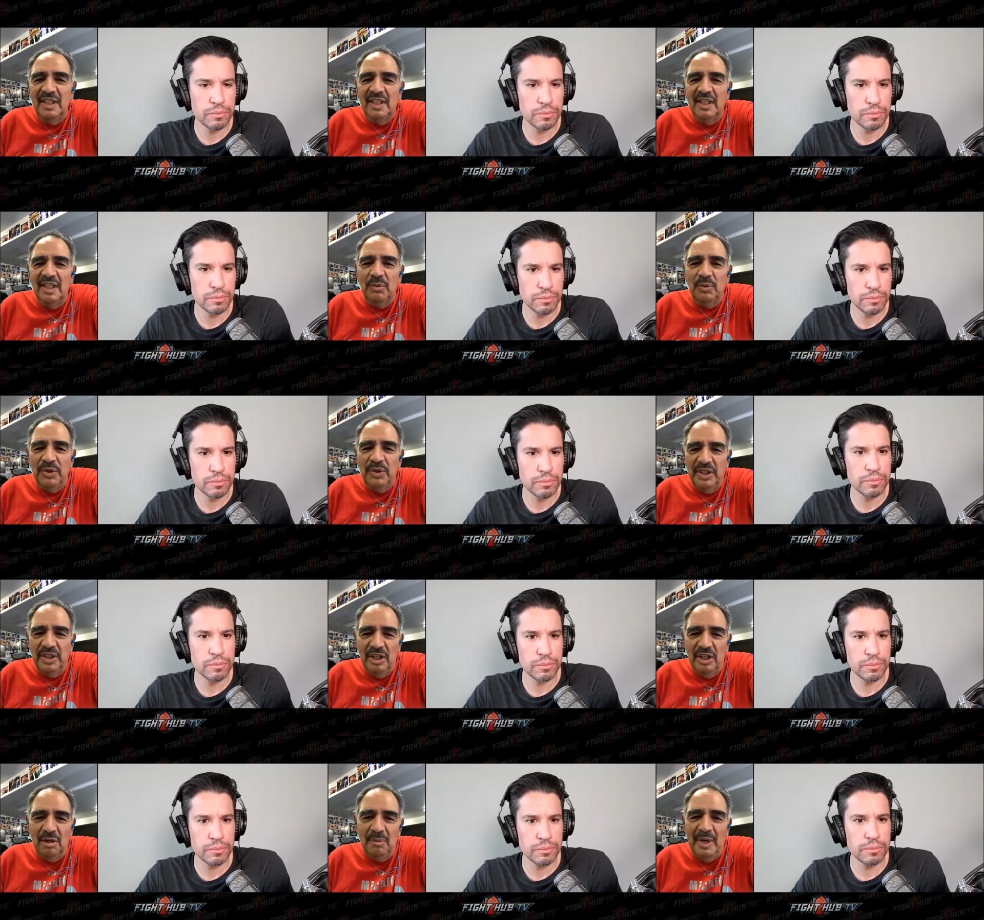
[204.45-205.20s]
Speaker 1: with a
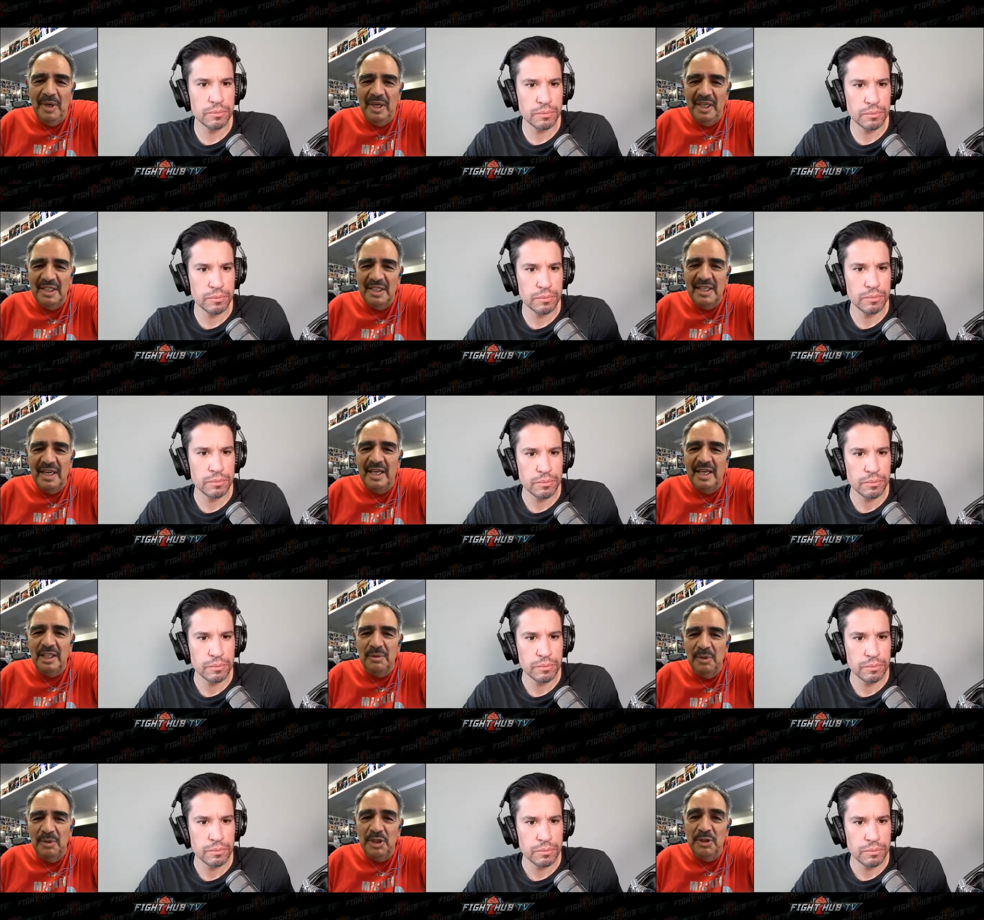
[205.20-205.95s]
young man that's got
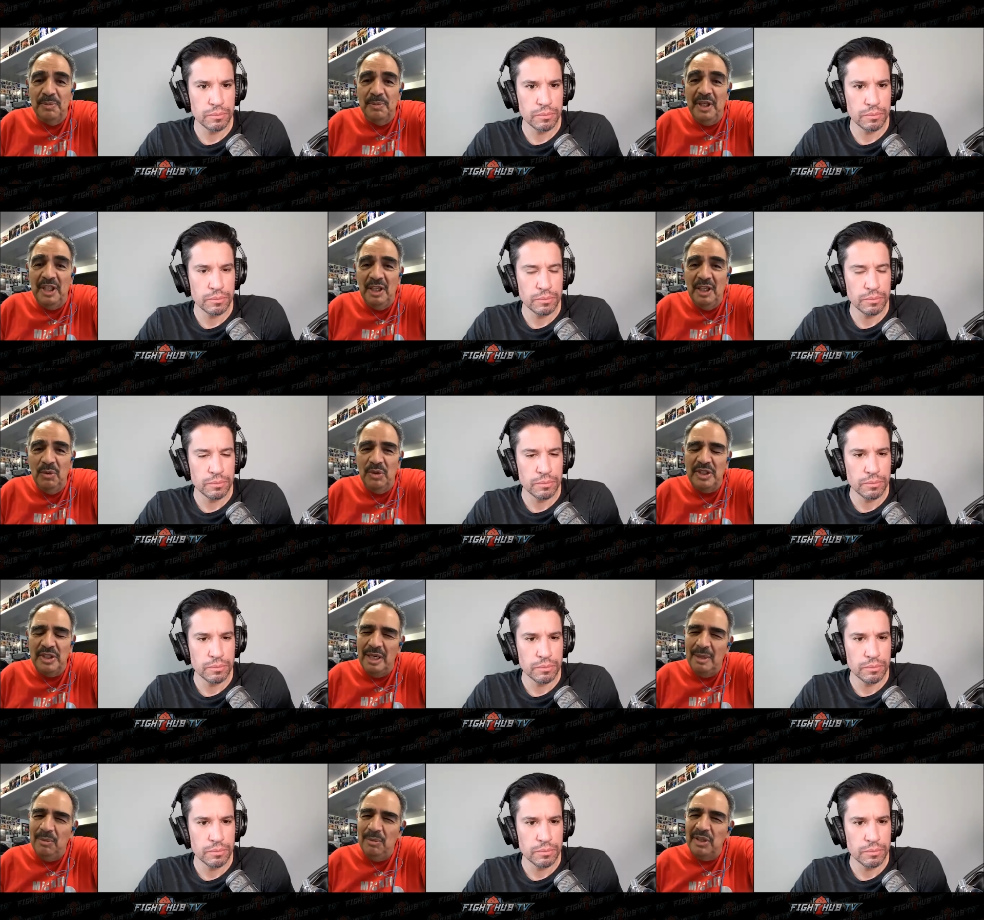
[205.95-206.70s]
as much speed, he
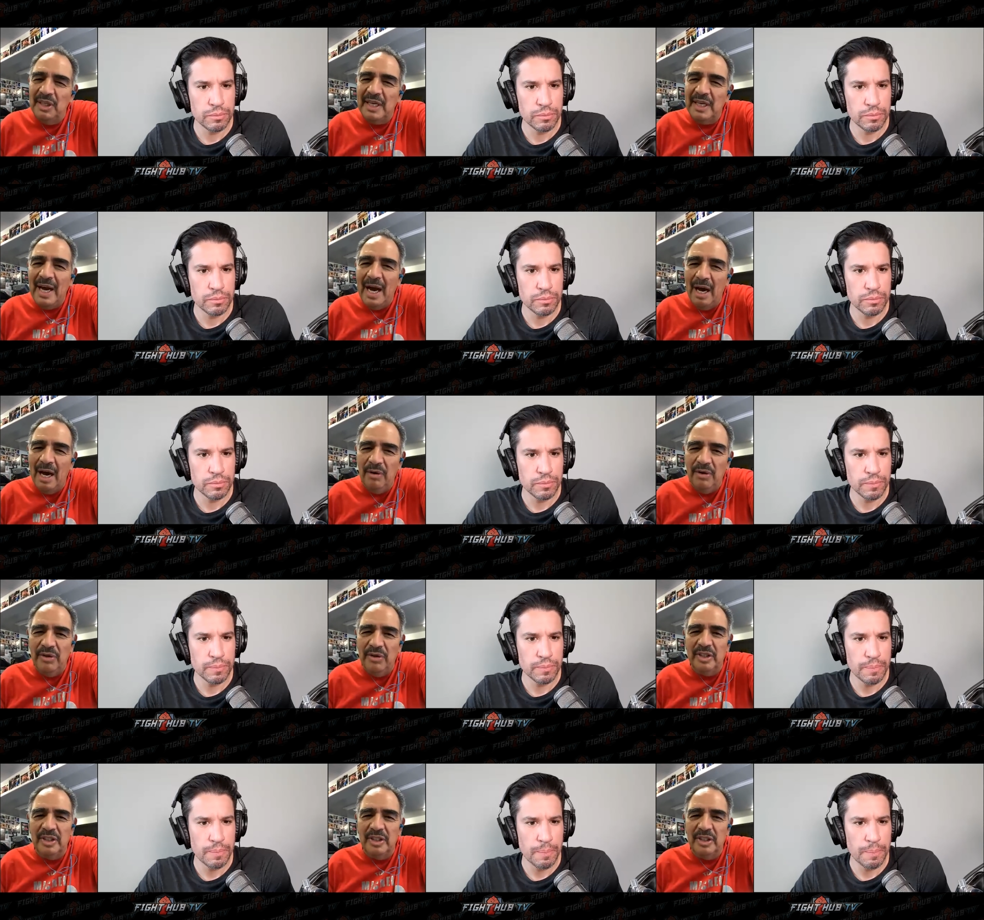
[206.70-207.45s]
wasn't able to
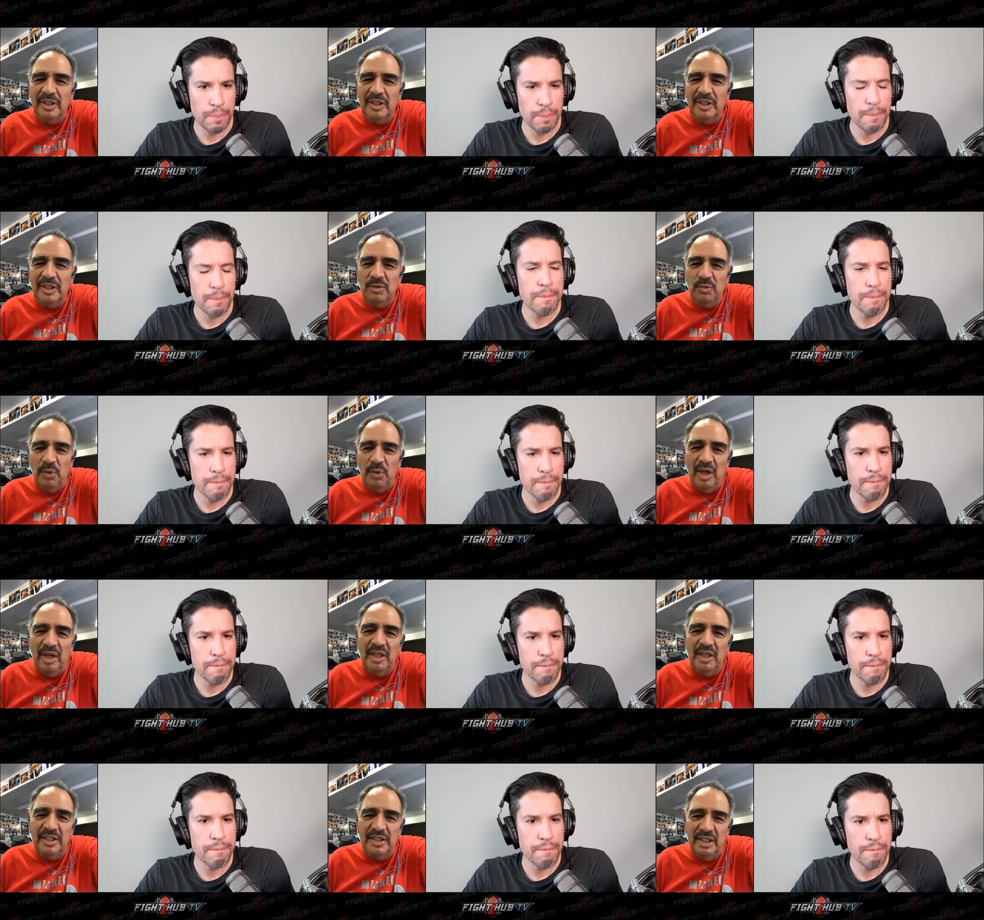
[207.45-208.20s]
counter as, as
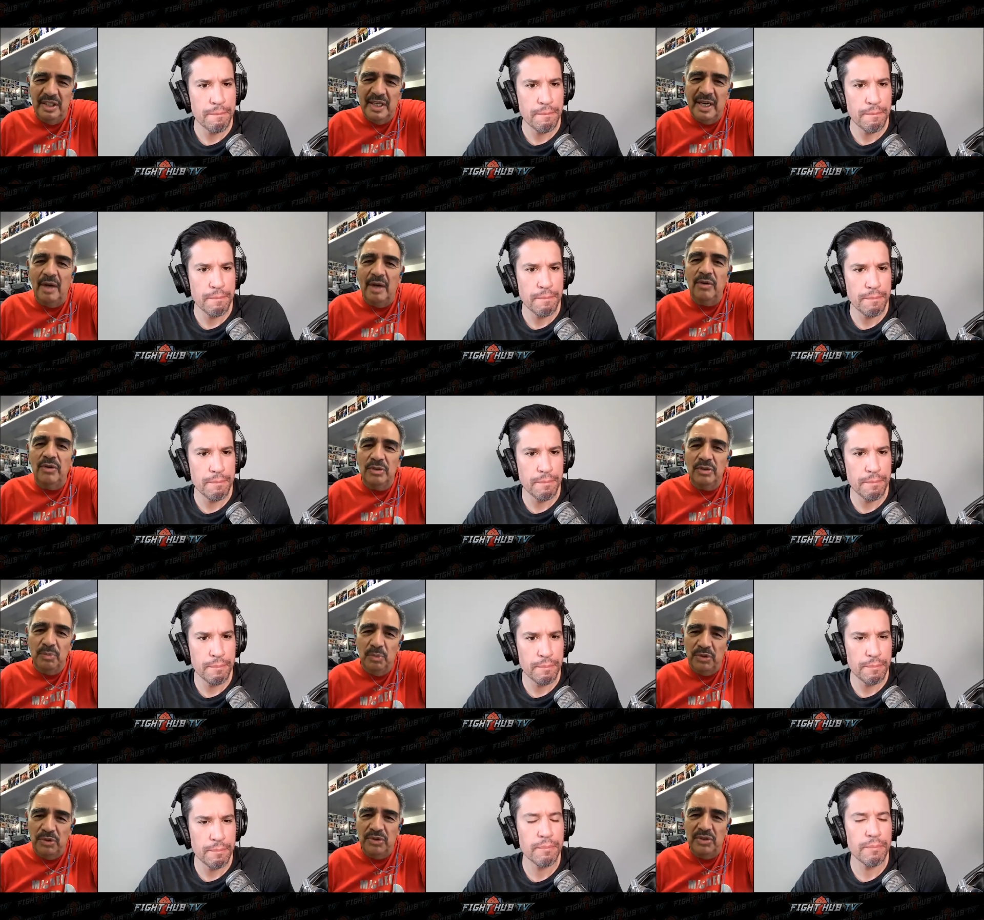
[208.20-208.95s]
well as he counters
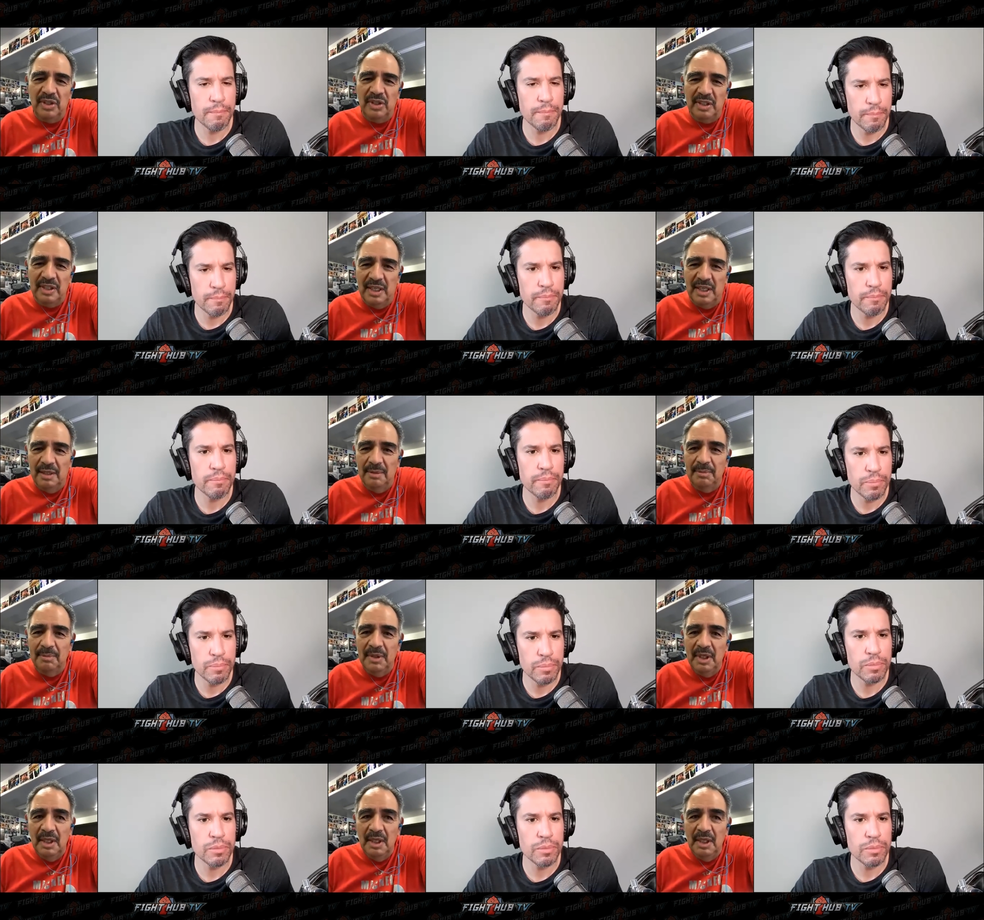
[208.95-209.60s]
most of the time.